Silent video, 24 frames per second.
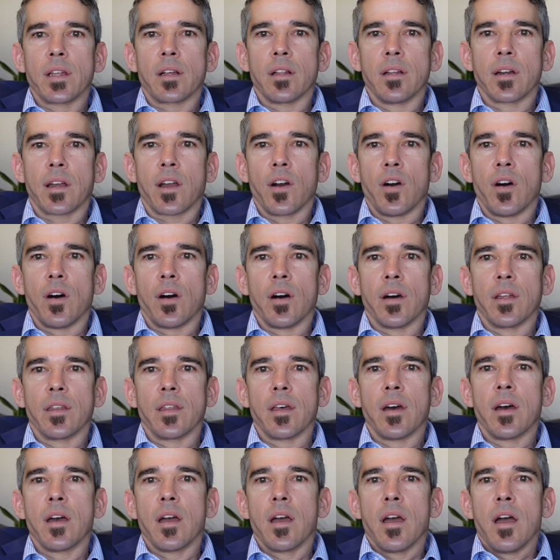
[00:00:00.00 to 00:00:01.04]
click
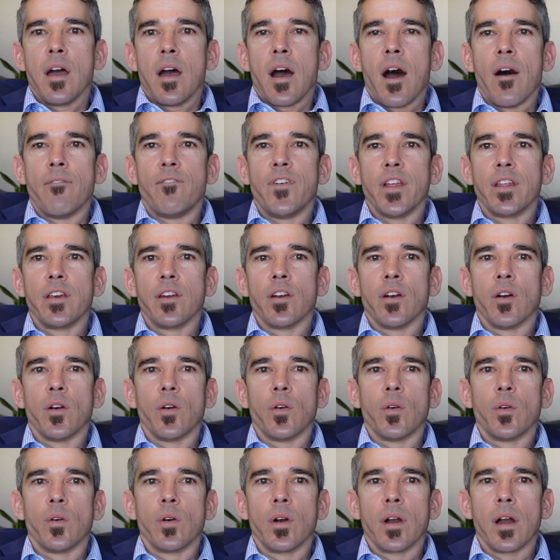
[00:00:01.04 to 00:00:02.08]
on a
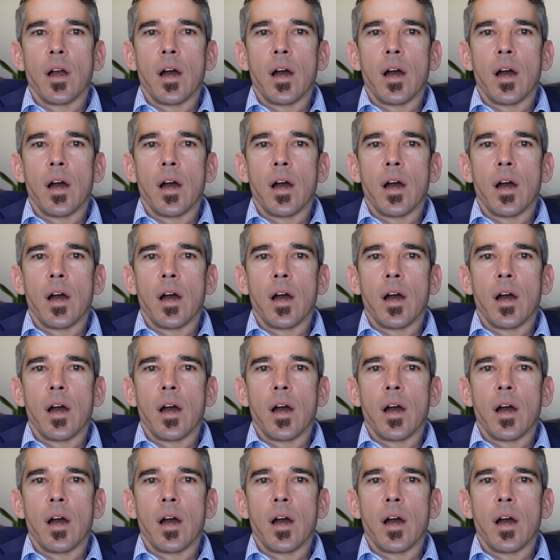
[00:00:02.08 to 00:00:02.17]
video,